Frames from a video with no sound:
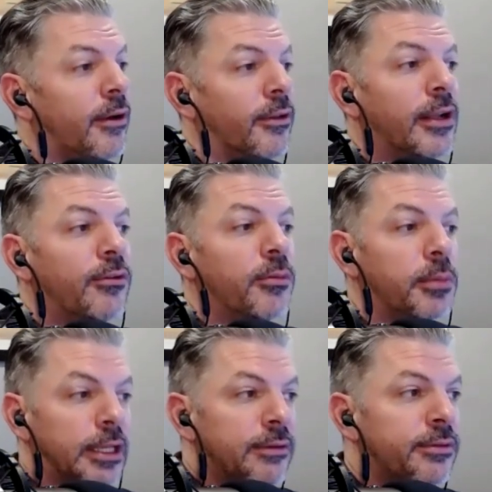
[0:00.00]
On the level of
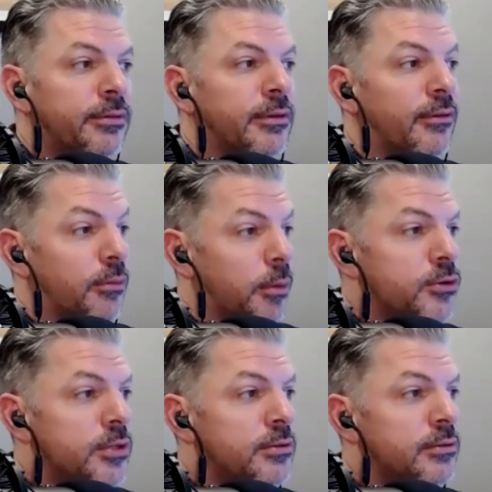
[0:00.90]
belief, of
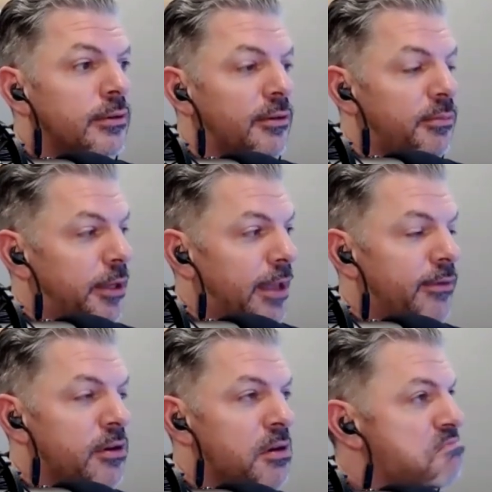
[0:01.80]
emotion, of
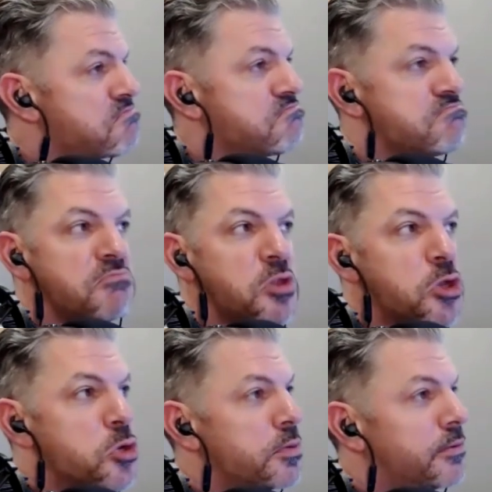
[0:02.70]
behavior,
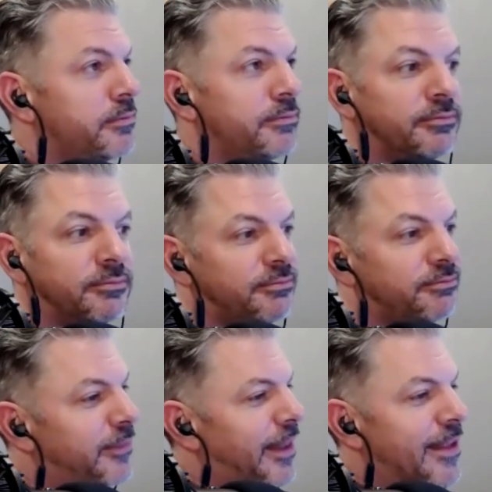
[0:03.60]
nope,
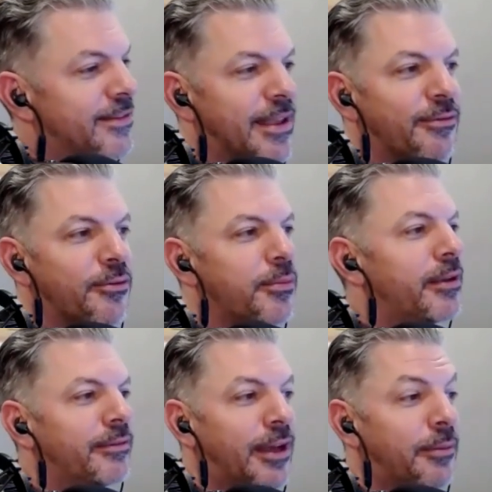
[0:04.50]
that's not for
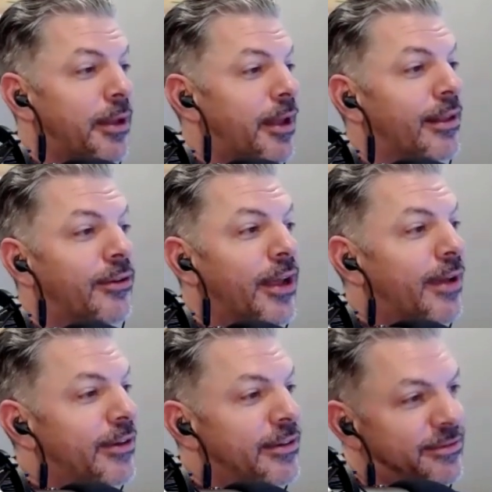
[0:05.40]
me. I'm not allowed to
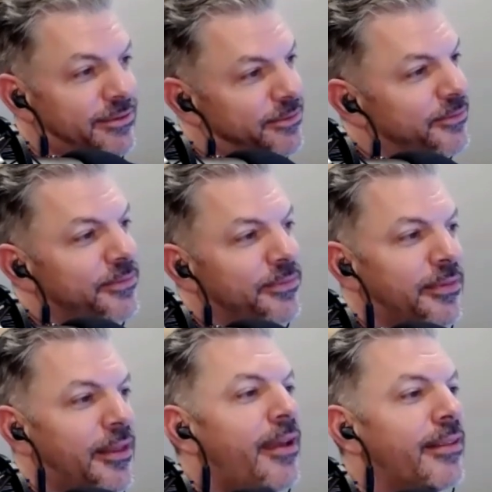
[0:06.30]
have it.
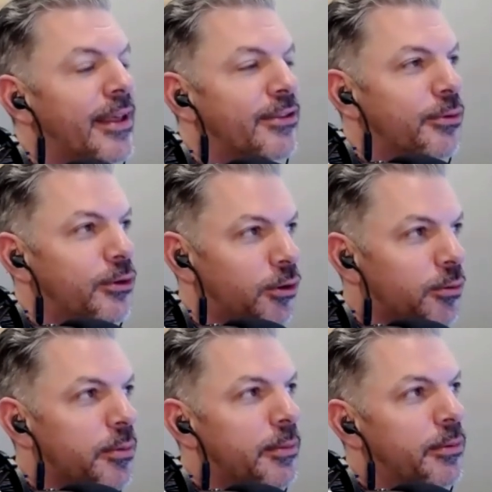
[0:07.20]
That's what
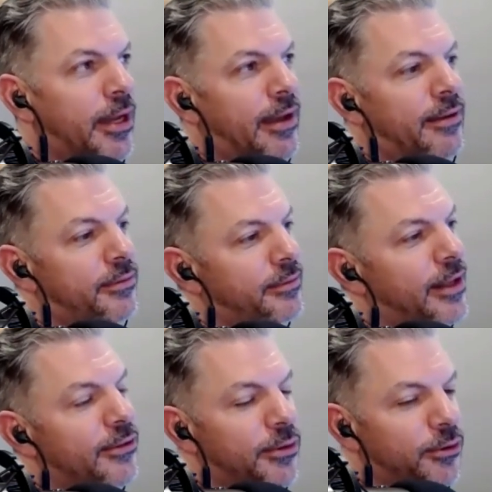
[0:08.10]
normal people have.
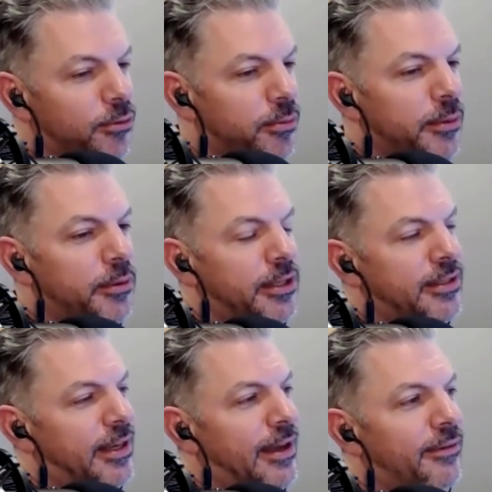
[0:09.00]
That's what normal people
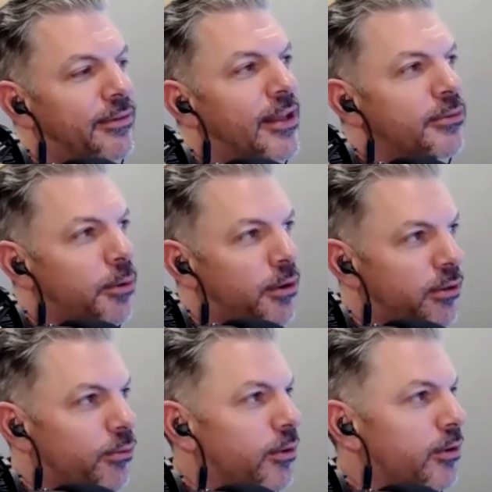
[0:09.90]
get to have. That's part of the